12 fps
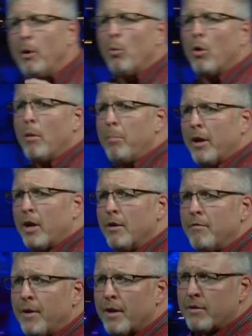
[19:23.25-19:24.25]
we're a bit
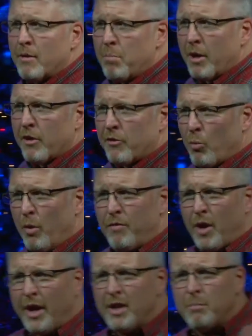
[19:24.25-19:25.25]
convicted because we've
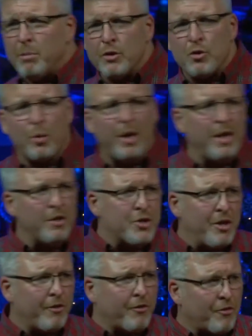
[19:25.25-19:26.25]
kind of been treating
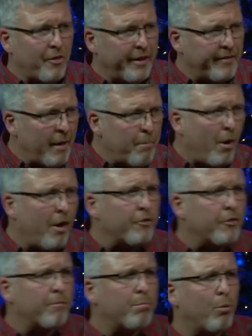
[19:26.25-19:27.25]
Jesus like that box
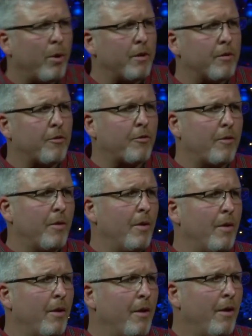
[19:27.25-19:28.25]
of prints.
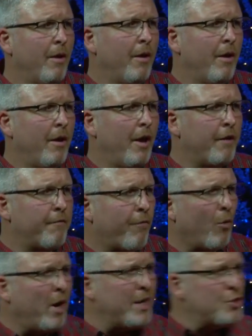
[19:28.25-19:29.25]
And
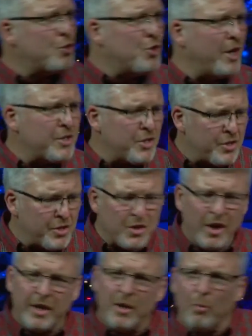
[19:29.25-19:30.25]
for us, Jesus is
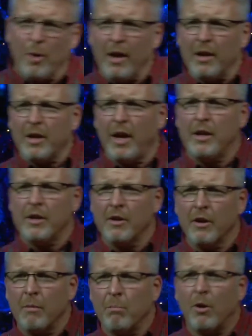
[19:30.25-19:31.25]
kind of relegated
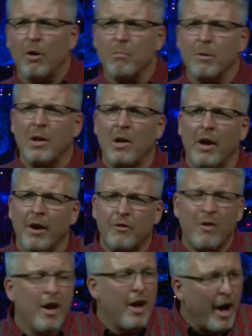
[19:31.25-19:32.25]
and
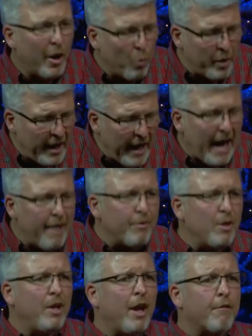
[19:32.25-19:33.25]
compartmentalized, and we
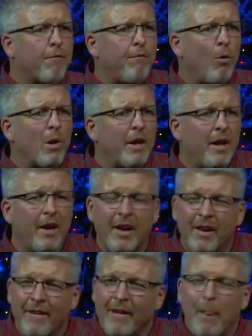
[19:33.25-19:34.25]
haven't yet
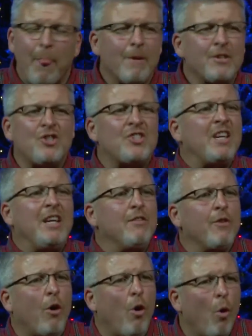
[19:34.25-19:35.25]
fully seen
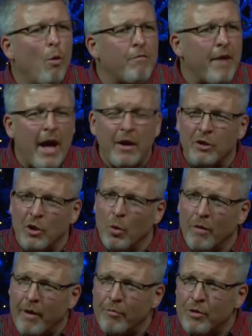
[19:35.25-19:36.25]
the whole value
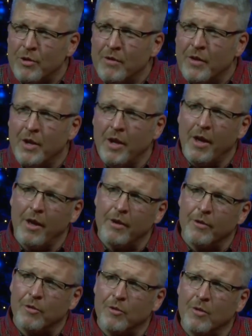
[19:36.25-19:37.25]
of everything that he
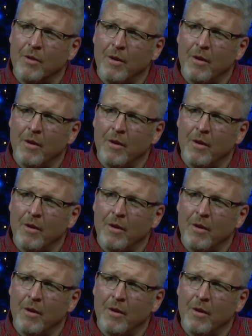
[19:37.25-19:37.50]
is.